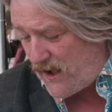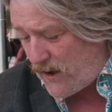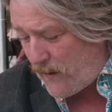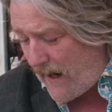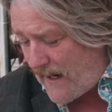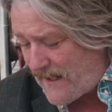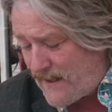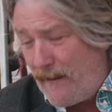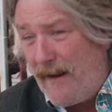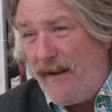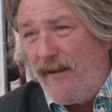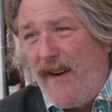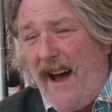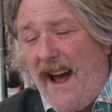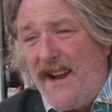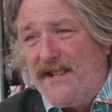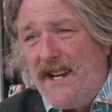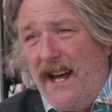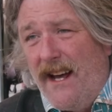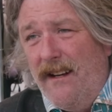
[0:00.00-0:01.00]
are quite a bit
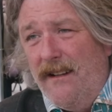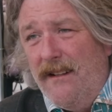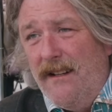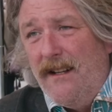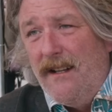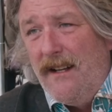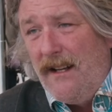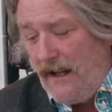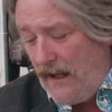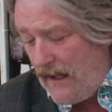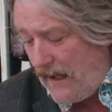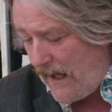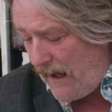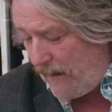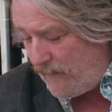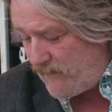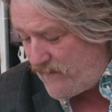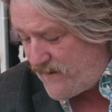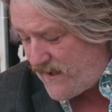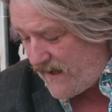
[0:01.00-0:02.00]
fatter.
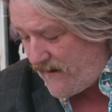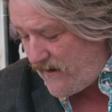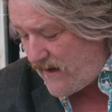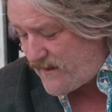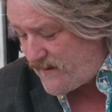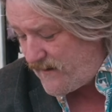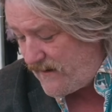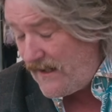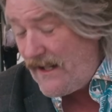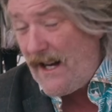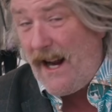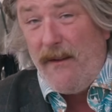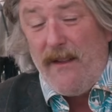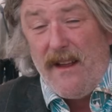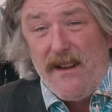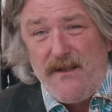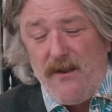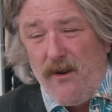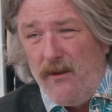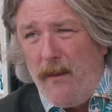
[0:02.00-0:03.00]
So there is,
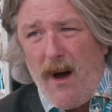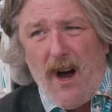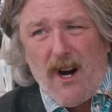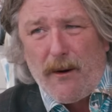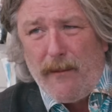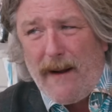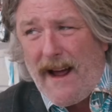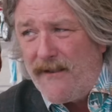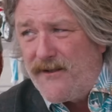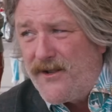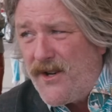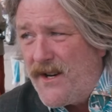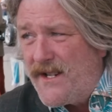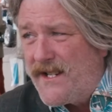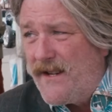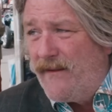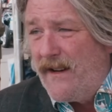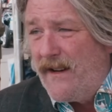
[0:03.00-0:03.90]
there's a remarkable amount of choice in